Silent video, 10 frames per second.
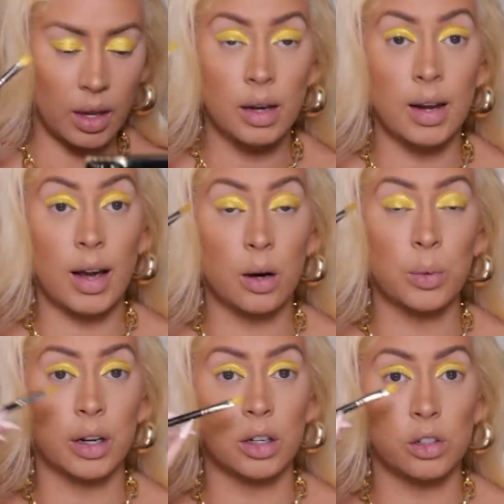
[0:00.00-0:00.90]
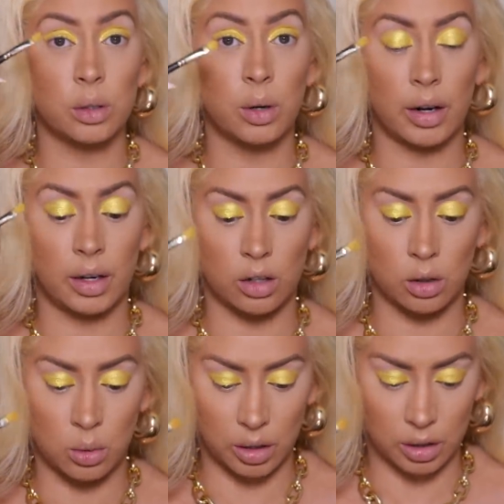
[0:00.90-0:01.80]
And now we're gonna do our inner
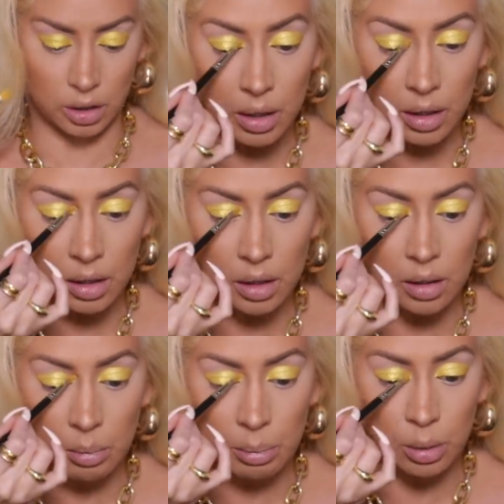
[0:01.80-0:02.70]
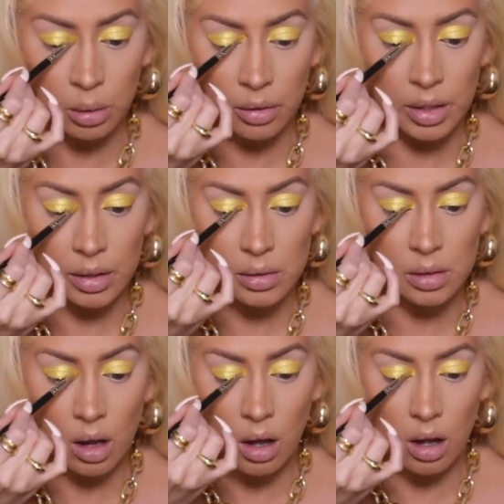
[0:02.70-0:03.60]
corner. We're gonna pull
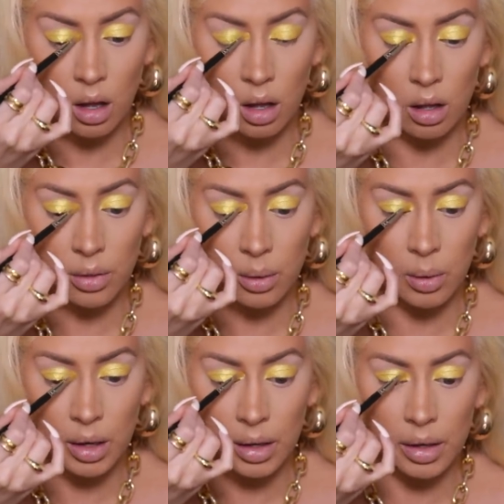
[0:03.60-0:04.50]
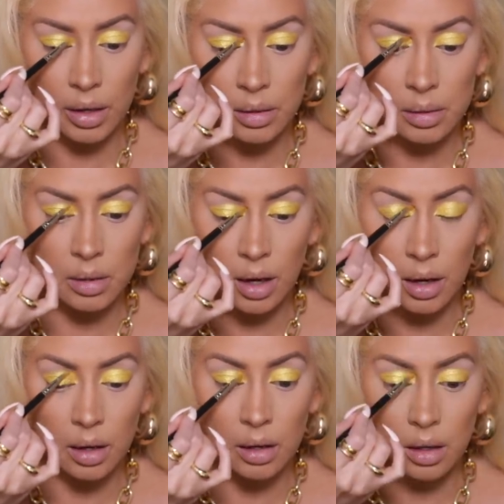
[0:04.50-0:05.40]
this all the way
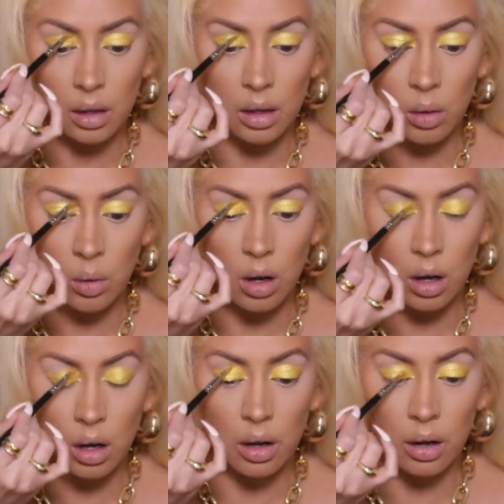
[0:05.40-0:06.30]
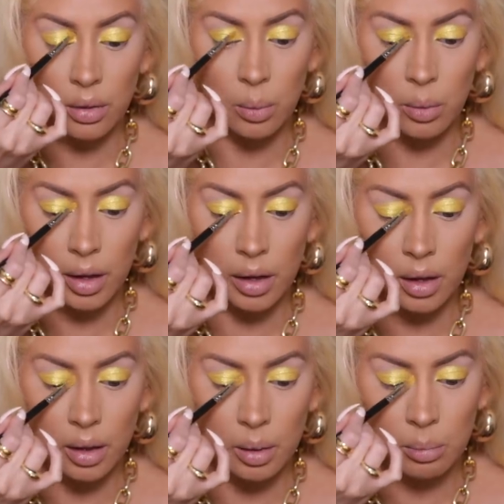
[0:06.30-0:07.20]
inside and go all the way
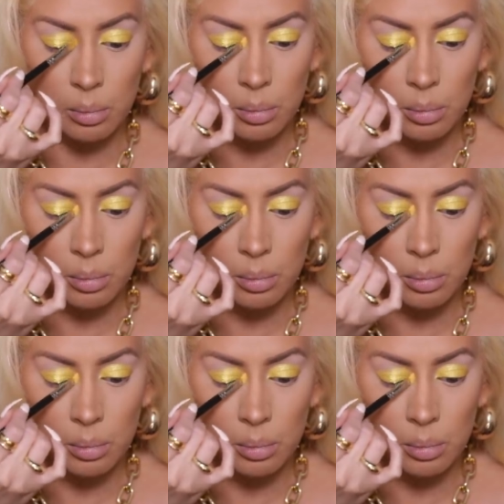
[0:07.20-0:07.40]
up.